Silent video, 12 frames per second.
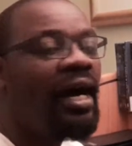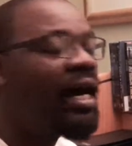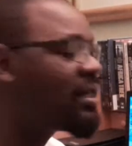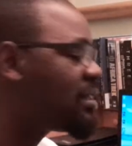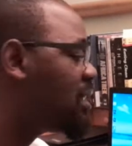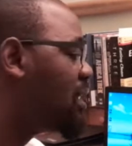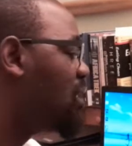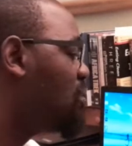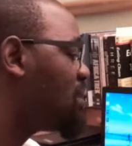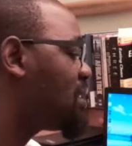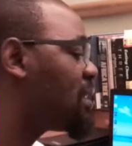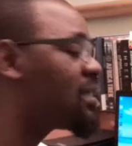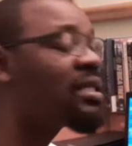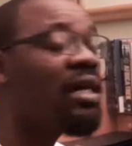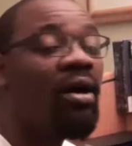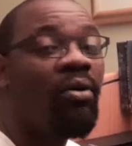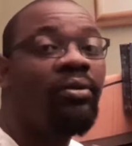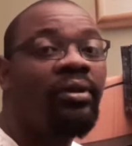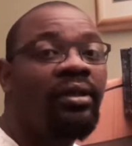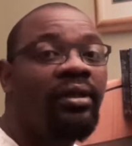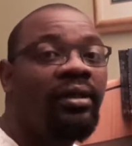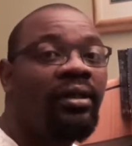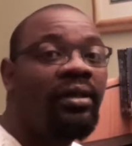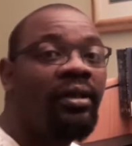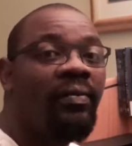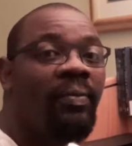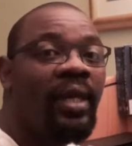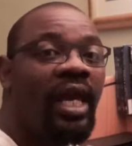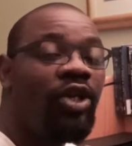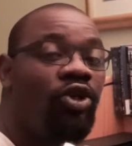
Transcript: Until you sit down and